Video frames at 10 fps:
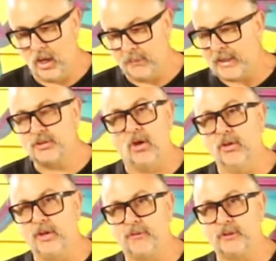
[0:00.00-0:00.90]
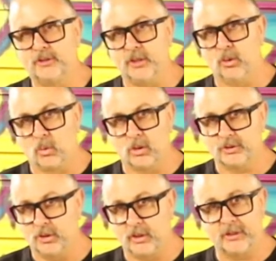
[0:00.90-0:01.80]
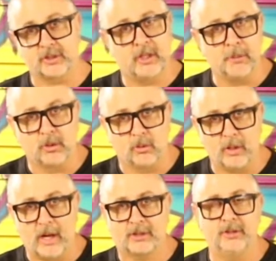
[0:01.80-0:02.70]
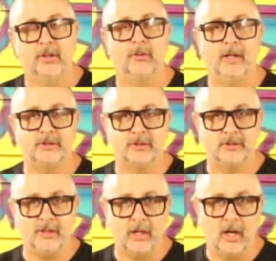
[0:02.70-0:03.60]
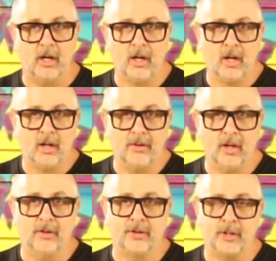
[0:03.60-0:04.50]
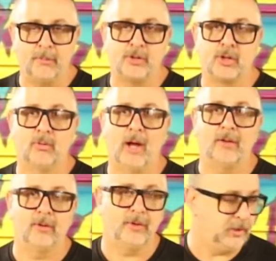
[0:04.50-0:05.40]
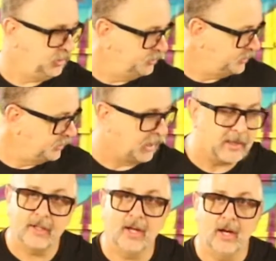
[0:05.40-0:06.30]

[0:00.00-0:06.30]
makes all the difference in the world. So it gets a chemical reaction that raises the temperature rather than using like